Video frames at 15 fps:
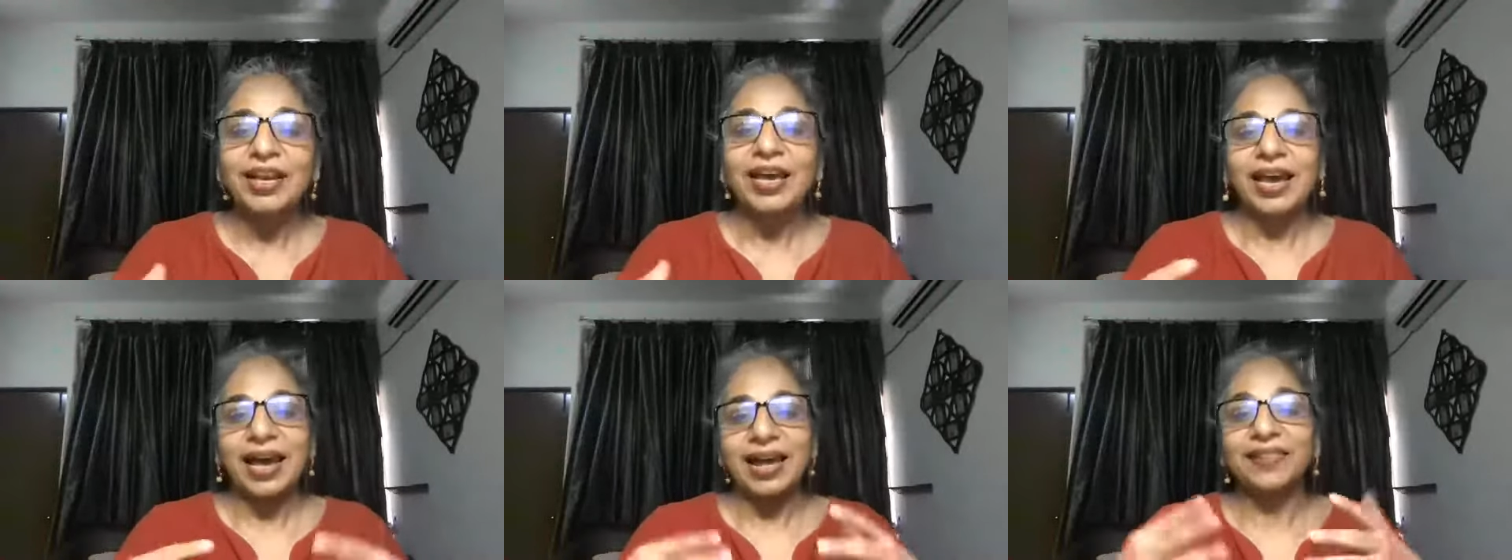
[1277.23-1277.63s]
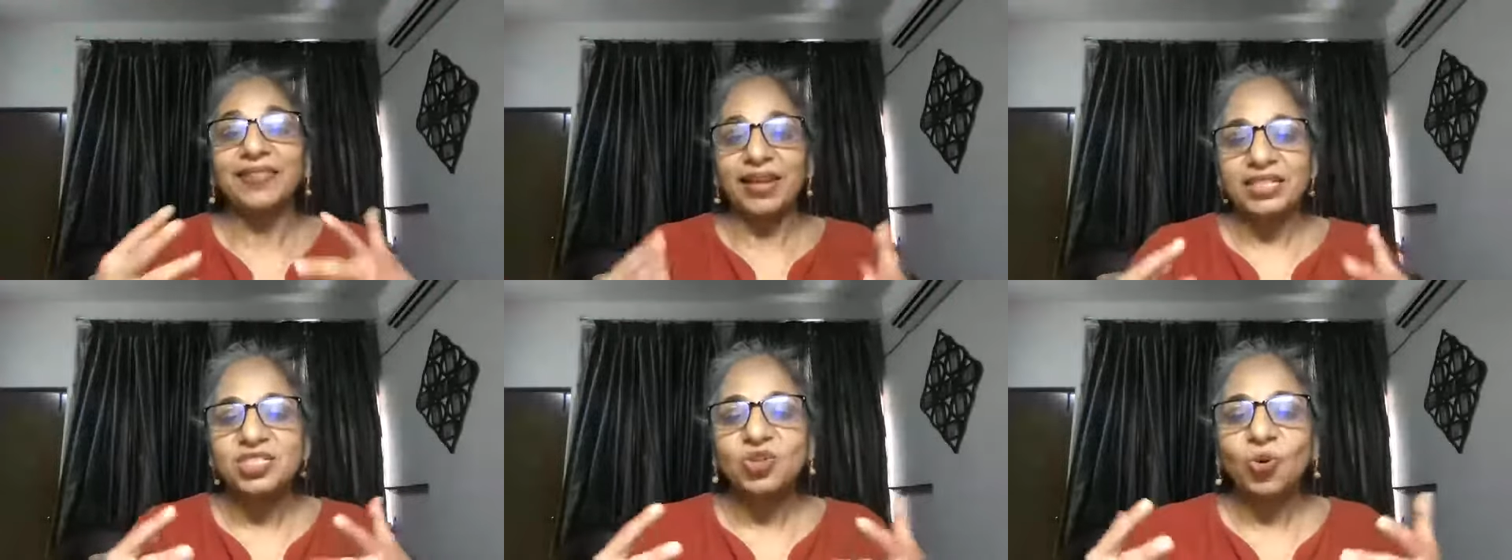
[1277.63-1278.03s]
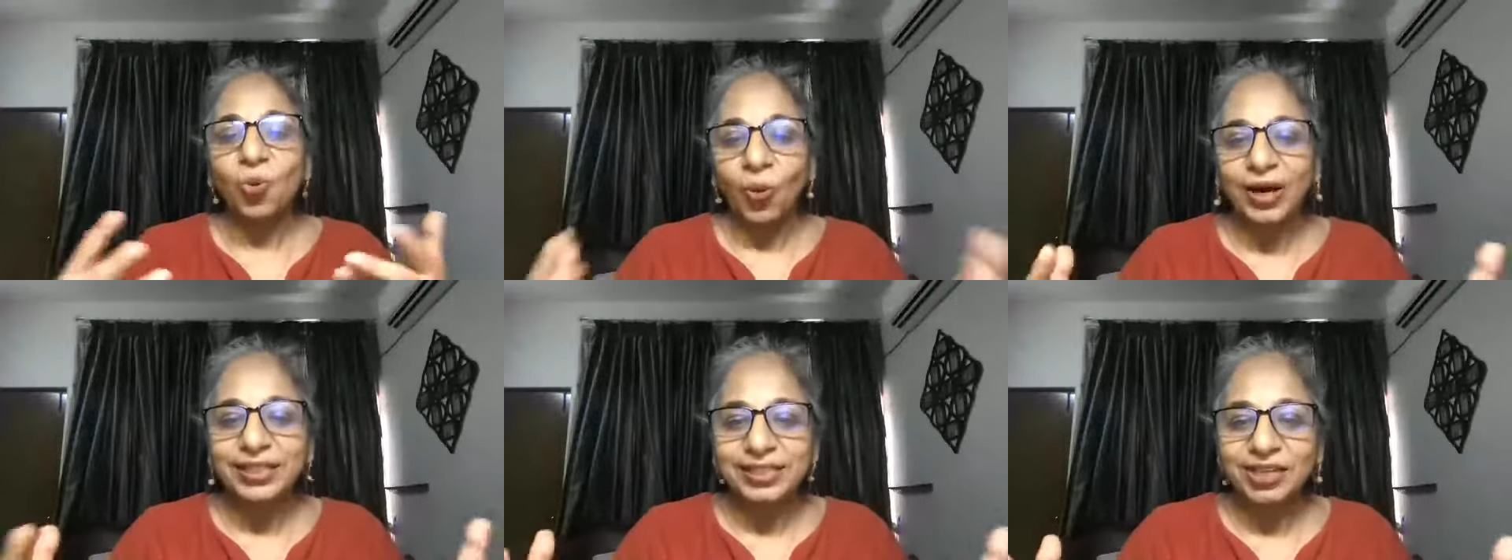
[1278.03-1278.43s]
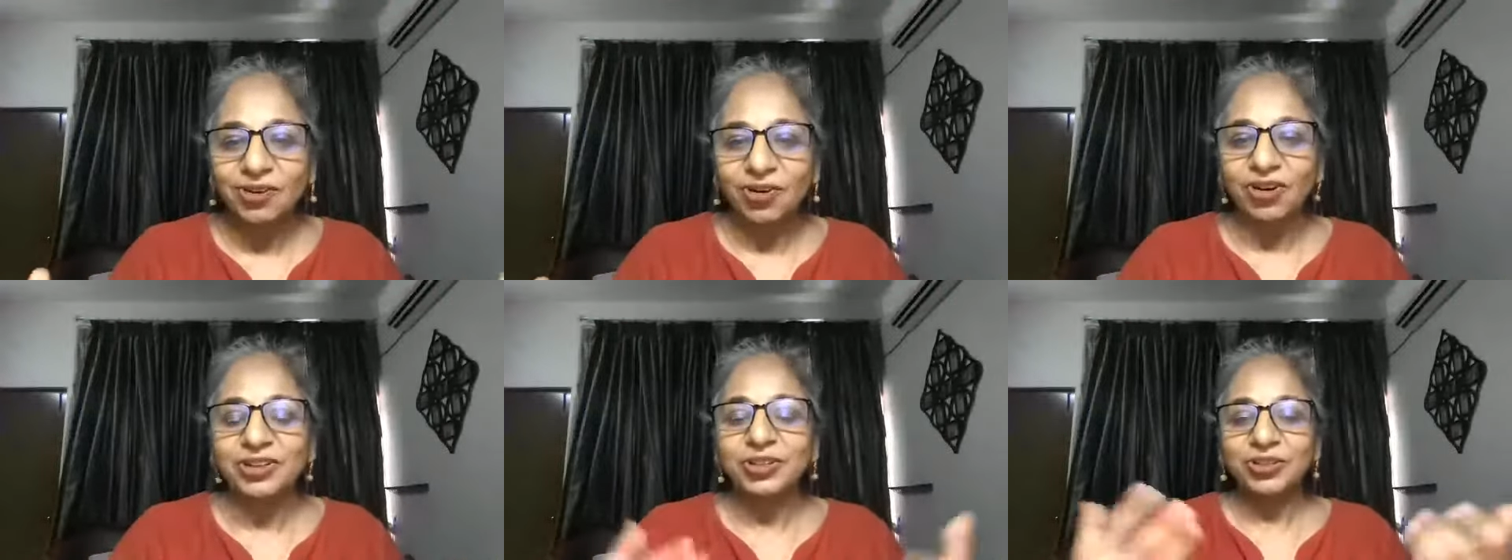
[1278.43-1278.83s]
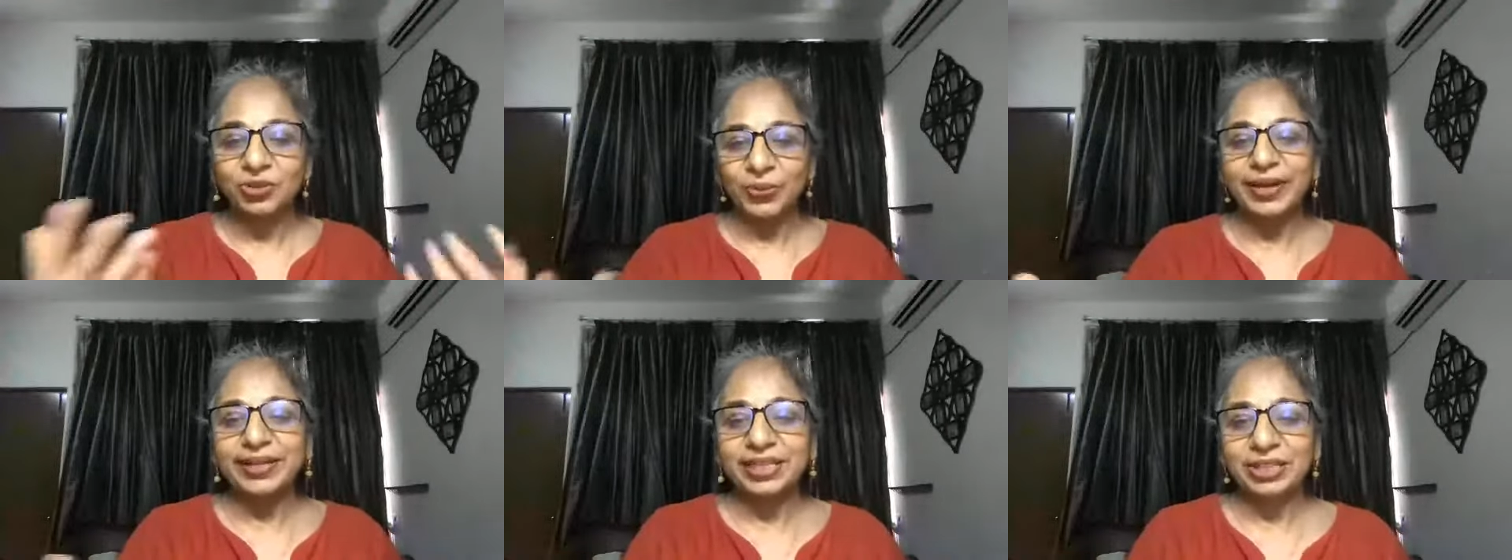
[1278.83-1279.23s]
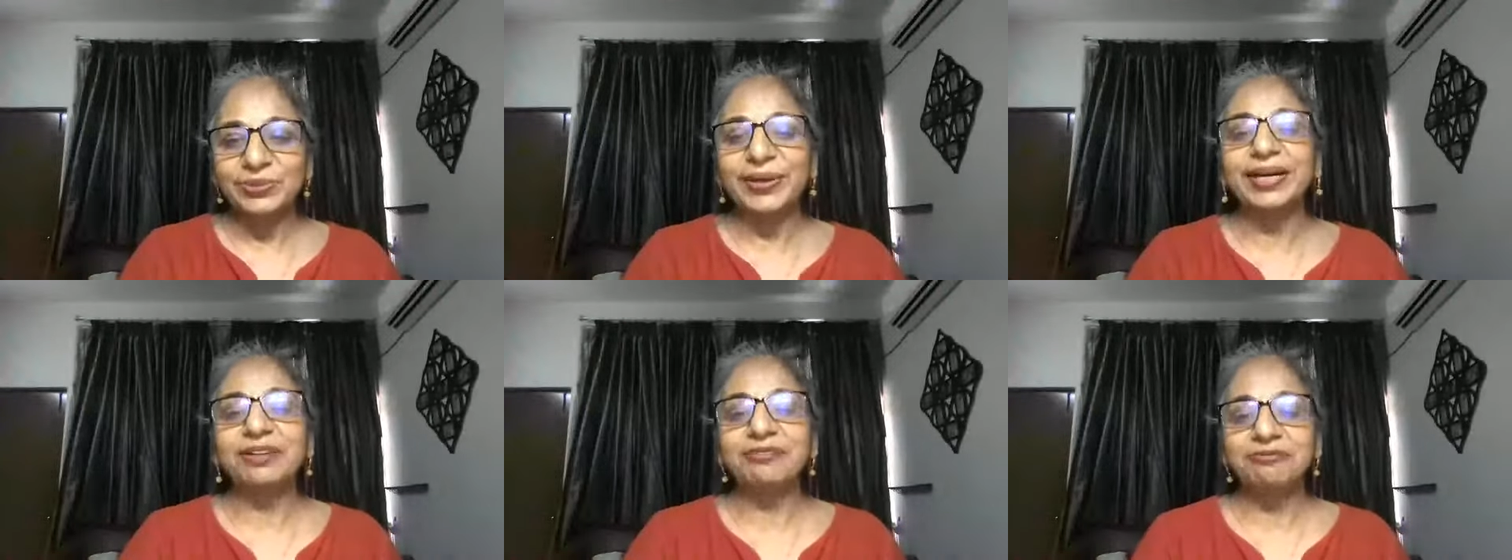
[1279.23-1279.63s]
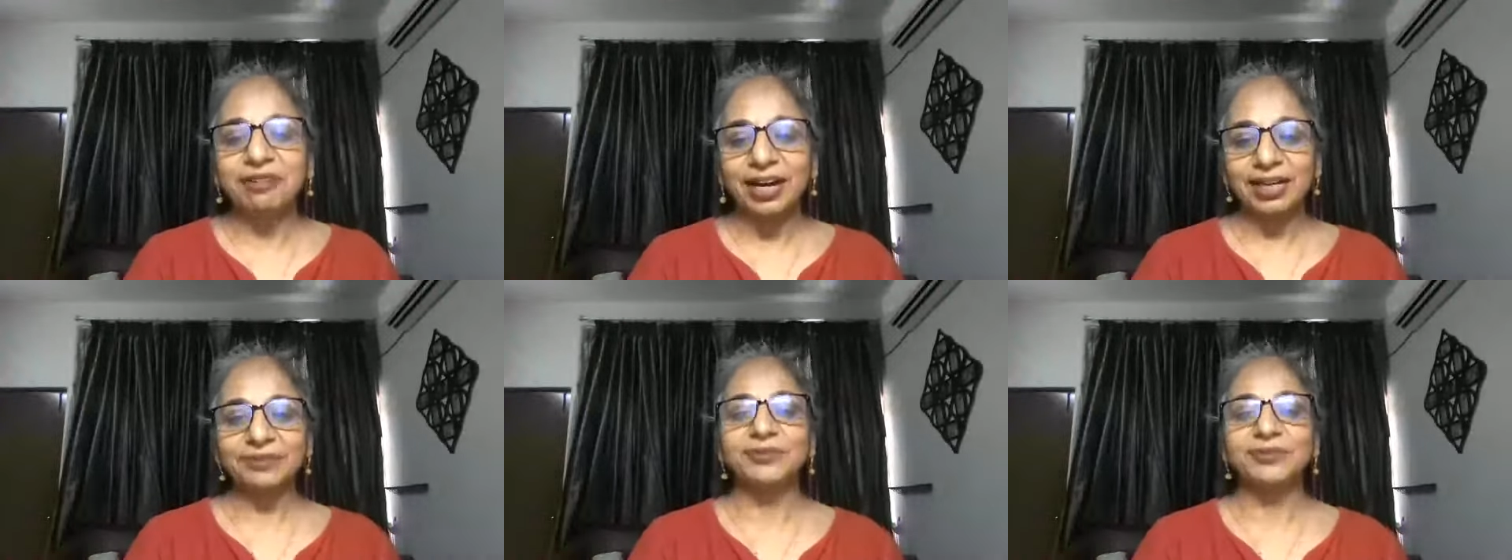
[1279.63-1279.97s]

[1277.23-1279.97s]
and that's quite a lot, 2025.